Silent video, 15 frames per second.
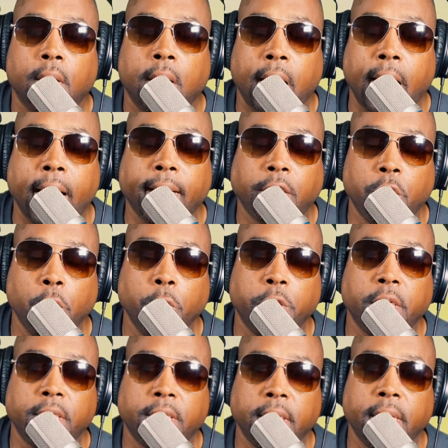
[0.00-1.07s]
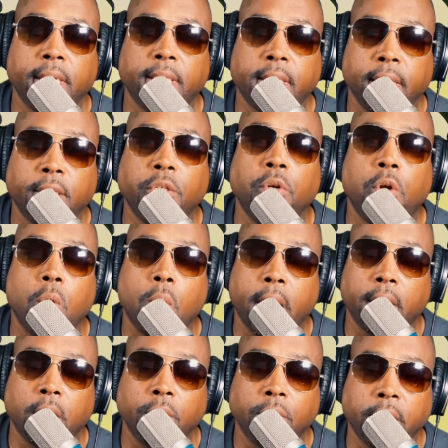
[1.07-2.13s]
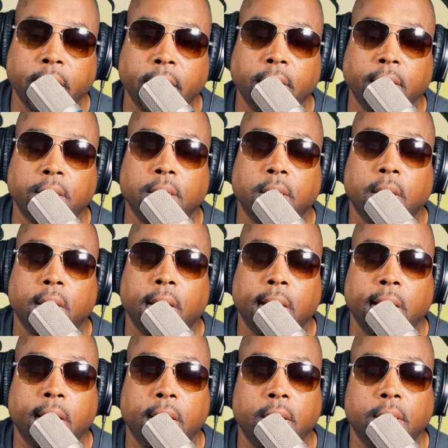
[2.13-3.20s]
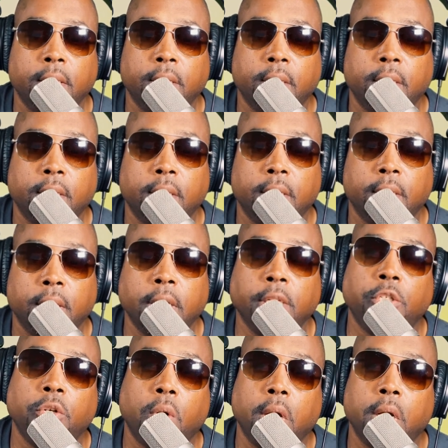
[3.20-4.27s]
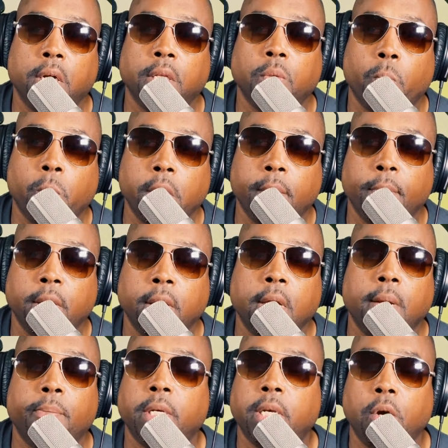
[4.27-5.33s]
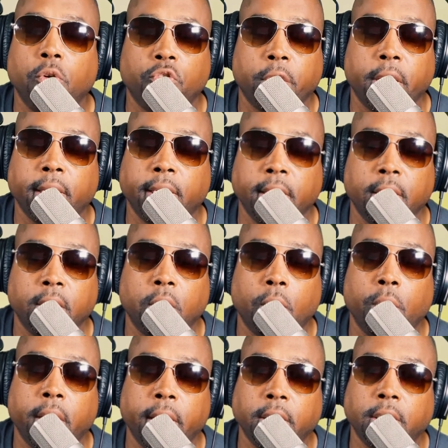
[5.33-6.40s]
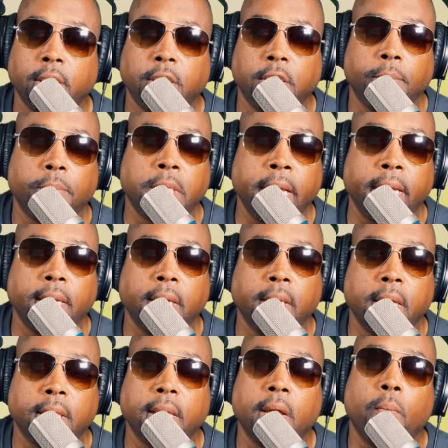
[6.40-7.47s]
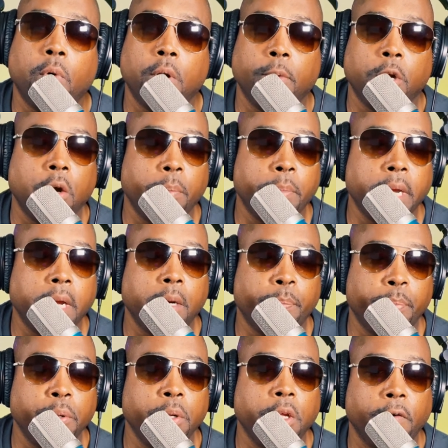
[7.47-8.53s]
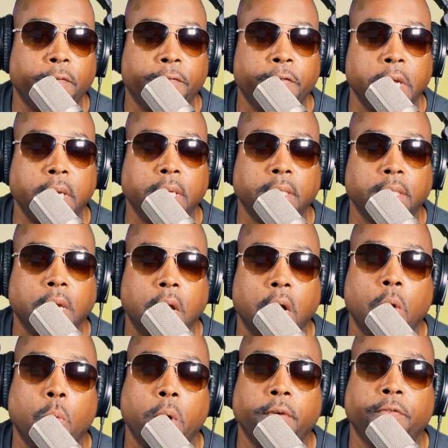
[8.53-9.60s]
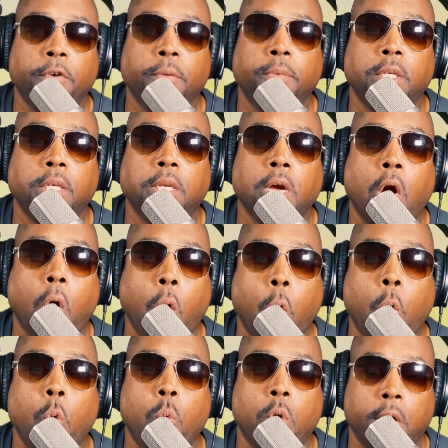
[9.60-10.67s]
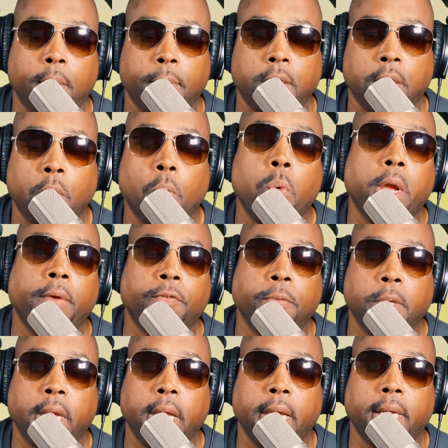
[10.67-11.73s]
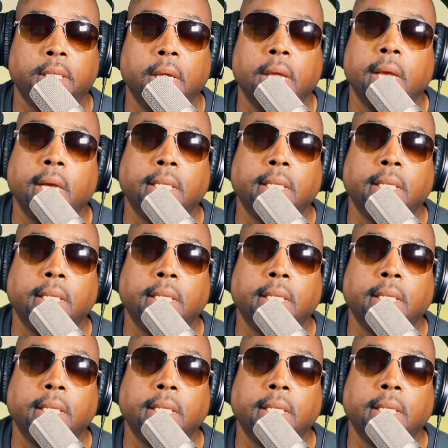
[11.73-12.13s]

I do suggest that you go out on dates and enjoy other women, but don't try to get in a relationship thinking that that woman gonna be able to pull your feelings away from the old woman, away from your ex.